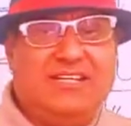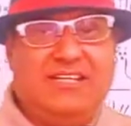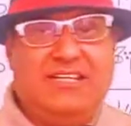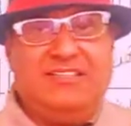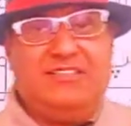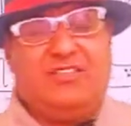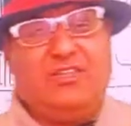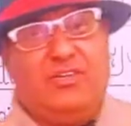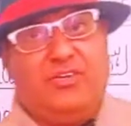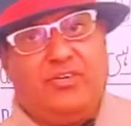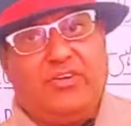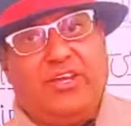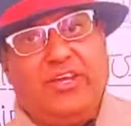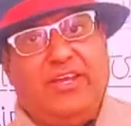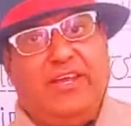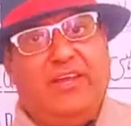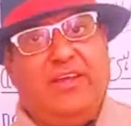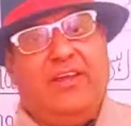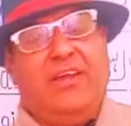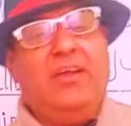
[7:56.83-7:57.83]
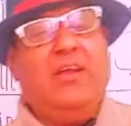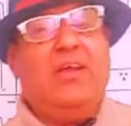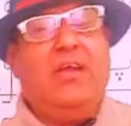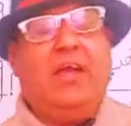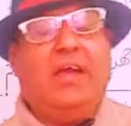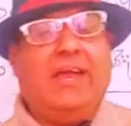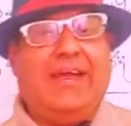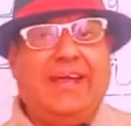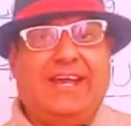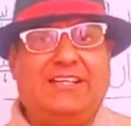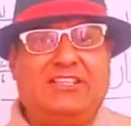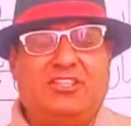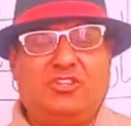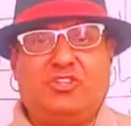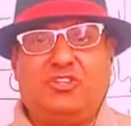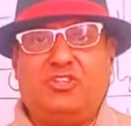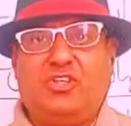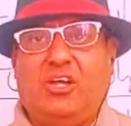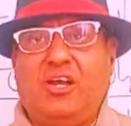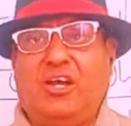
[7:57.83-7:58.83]
is looking at
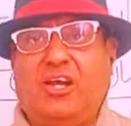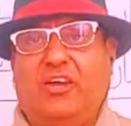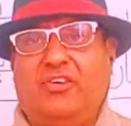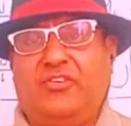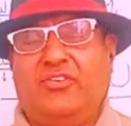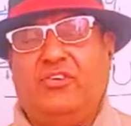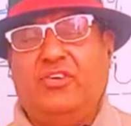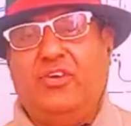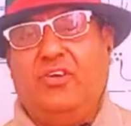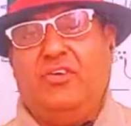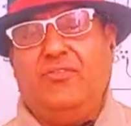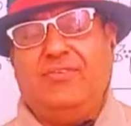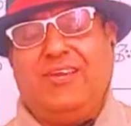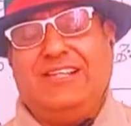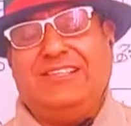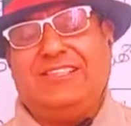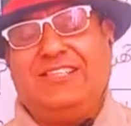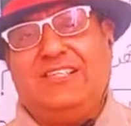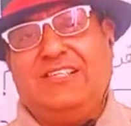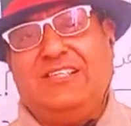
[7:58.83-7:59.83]
stars. Faisal